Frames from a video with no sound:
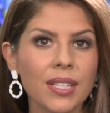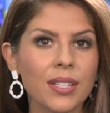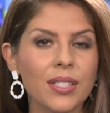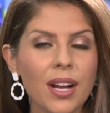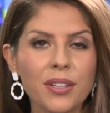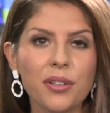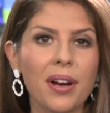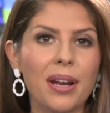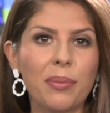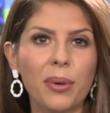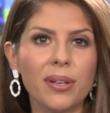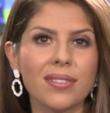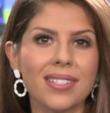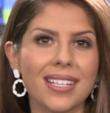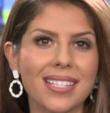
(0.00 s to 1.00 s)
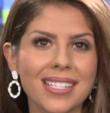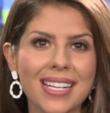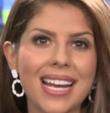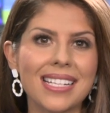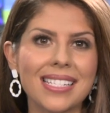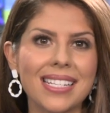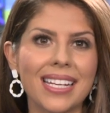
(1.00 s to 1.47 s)
Dr. Edwards says
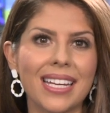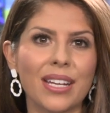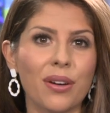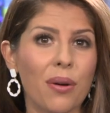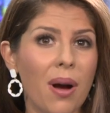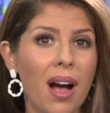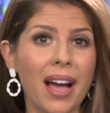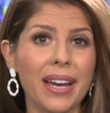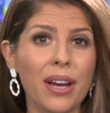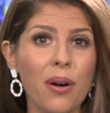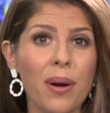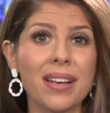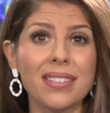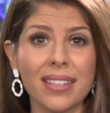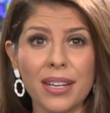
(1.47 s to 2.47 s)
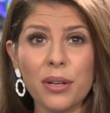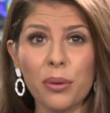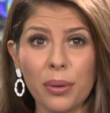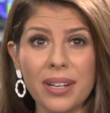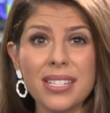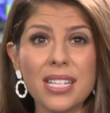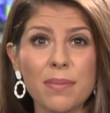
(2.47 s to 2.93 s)
testing in Ohio has
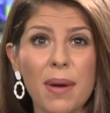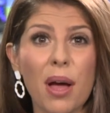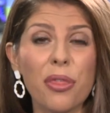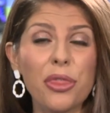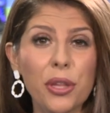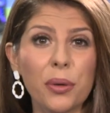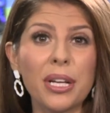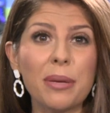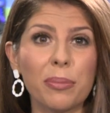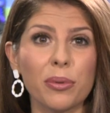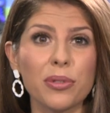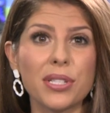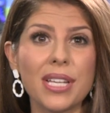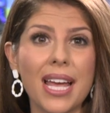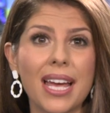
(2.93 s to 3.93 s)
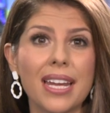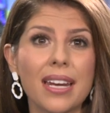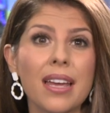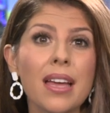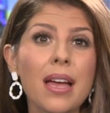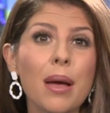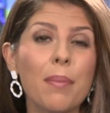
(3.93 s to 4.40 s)
increased about 30%,
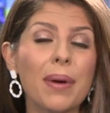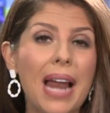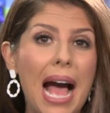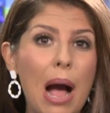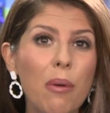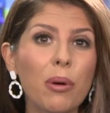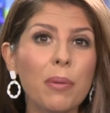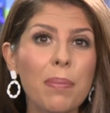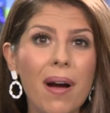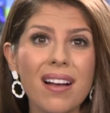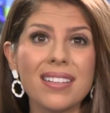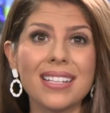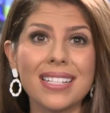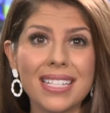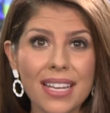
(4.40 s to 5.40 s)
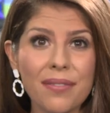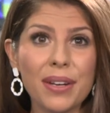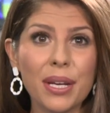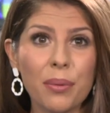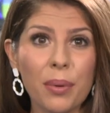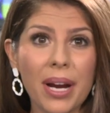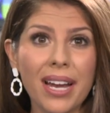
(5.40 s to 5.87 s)
but our
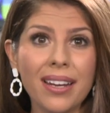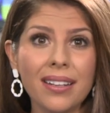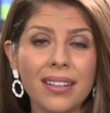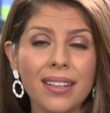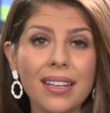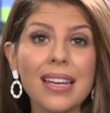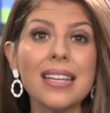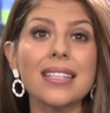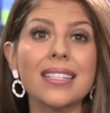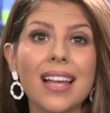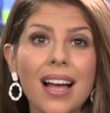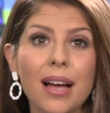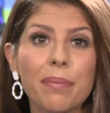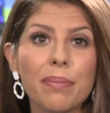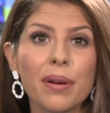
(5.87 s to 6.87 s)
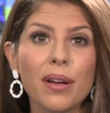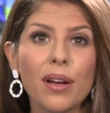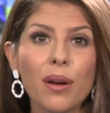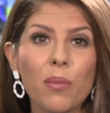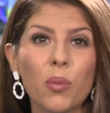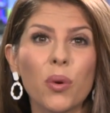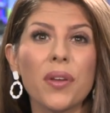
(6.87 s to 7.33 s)
positivity rate is up
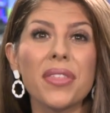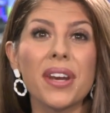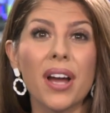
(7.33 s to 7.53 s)
more than